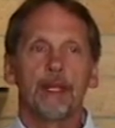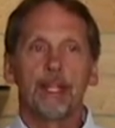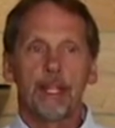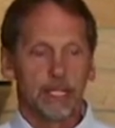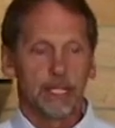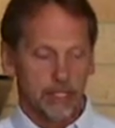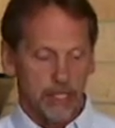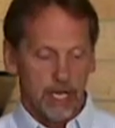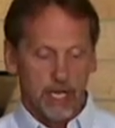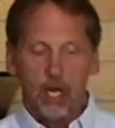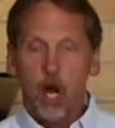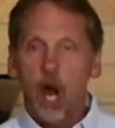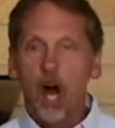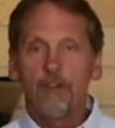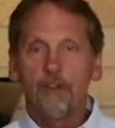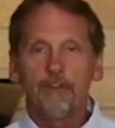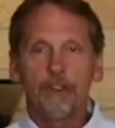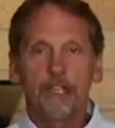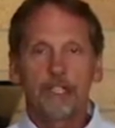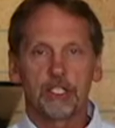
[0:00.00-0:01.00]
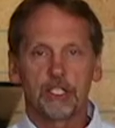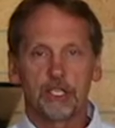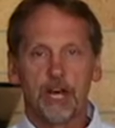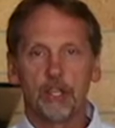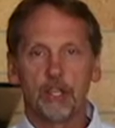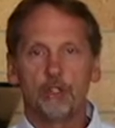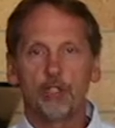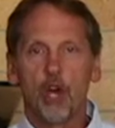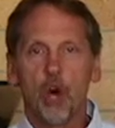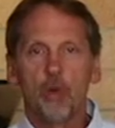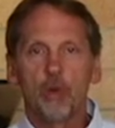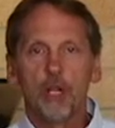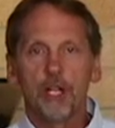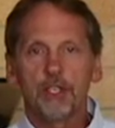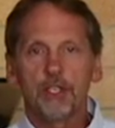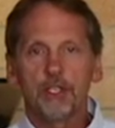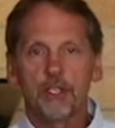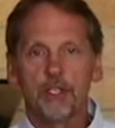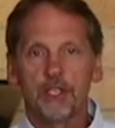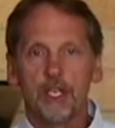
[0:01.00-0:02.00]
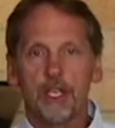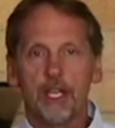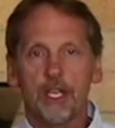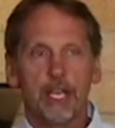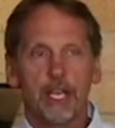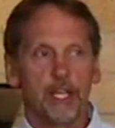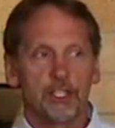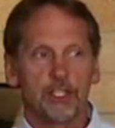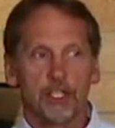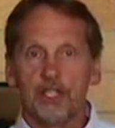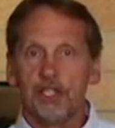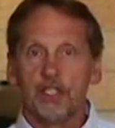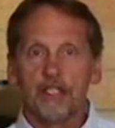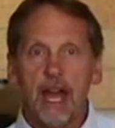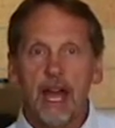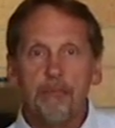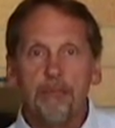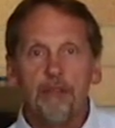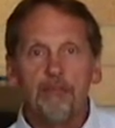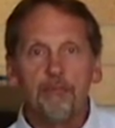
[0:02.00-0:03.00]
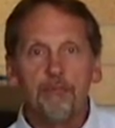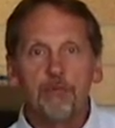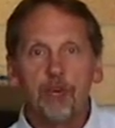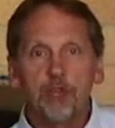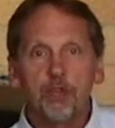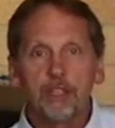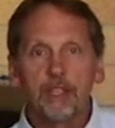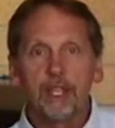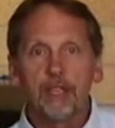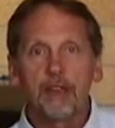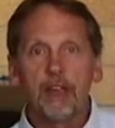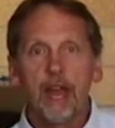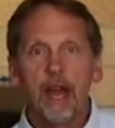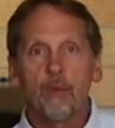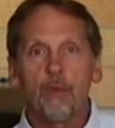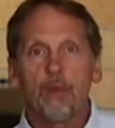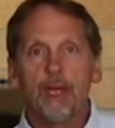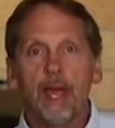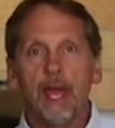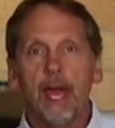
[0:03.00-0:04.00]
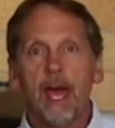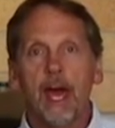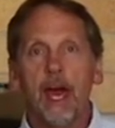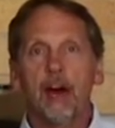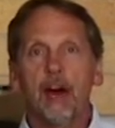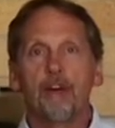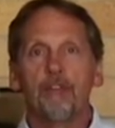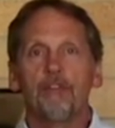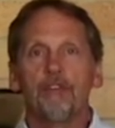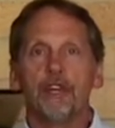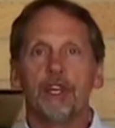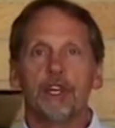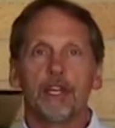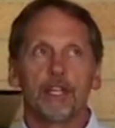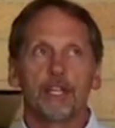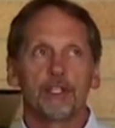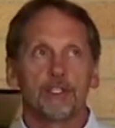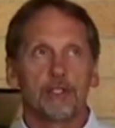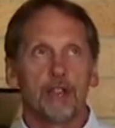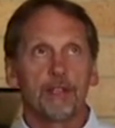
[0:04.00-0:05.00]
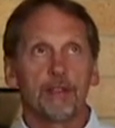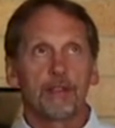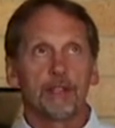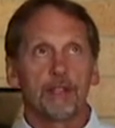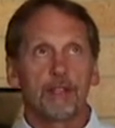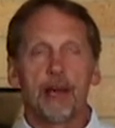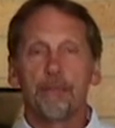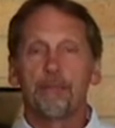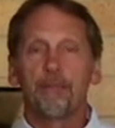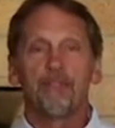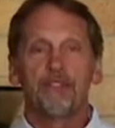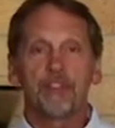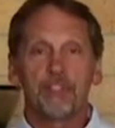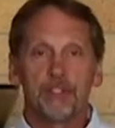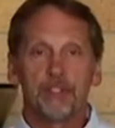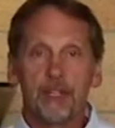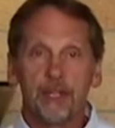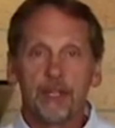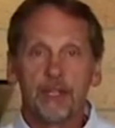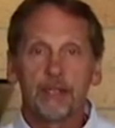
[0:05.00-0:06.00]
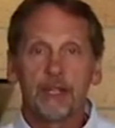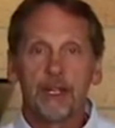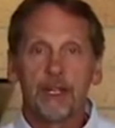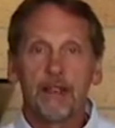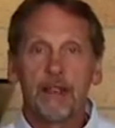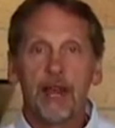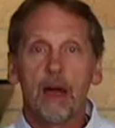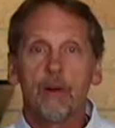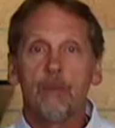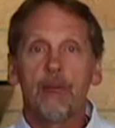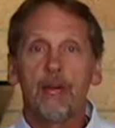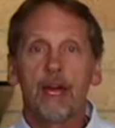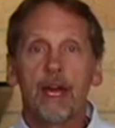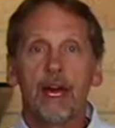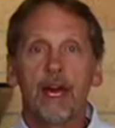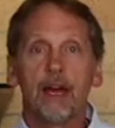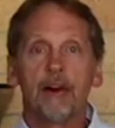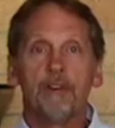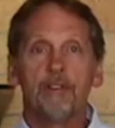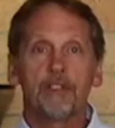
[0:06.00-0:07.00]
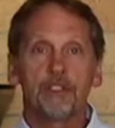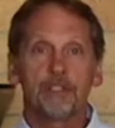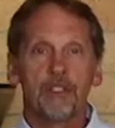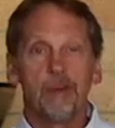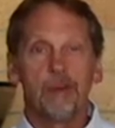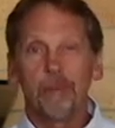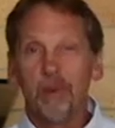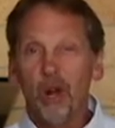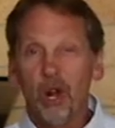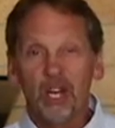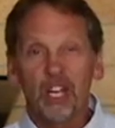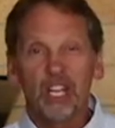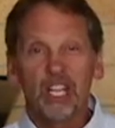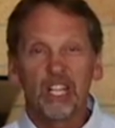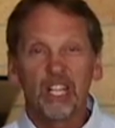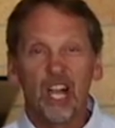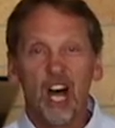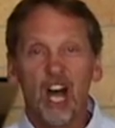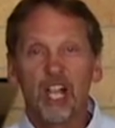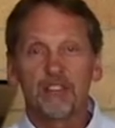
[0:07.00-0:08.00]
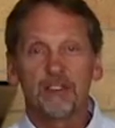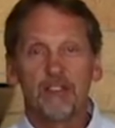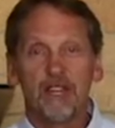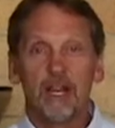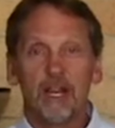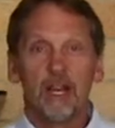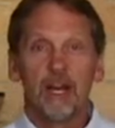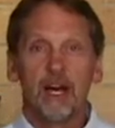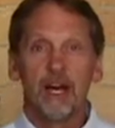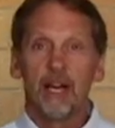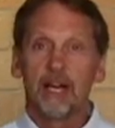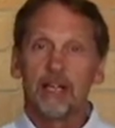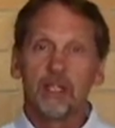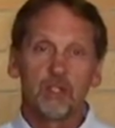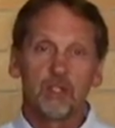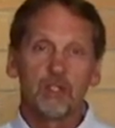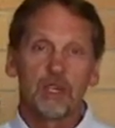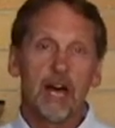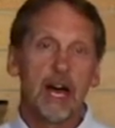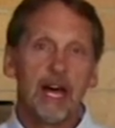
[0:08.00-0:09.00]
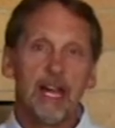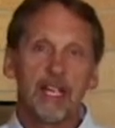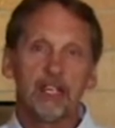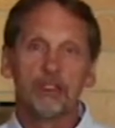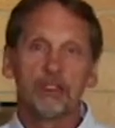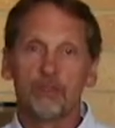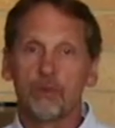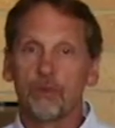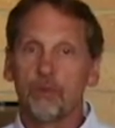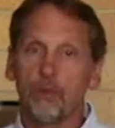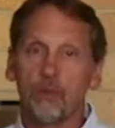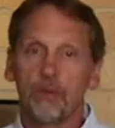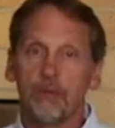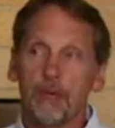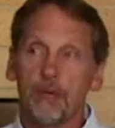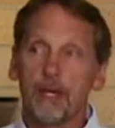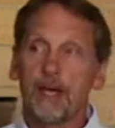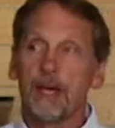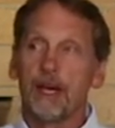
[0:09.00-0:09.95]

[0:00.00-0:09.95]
It's not coffee, it's not donuts, it's not the type of music that we have, it's not the type of facility that we have, it's not parking lot size or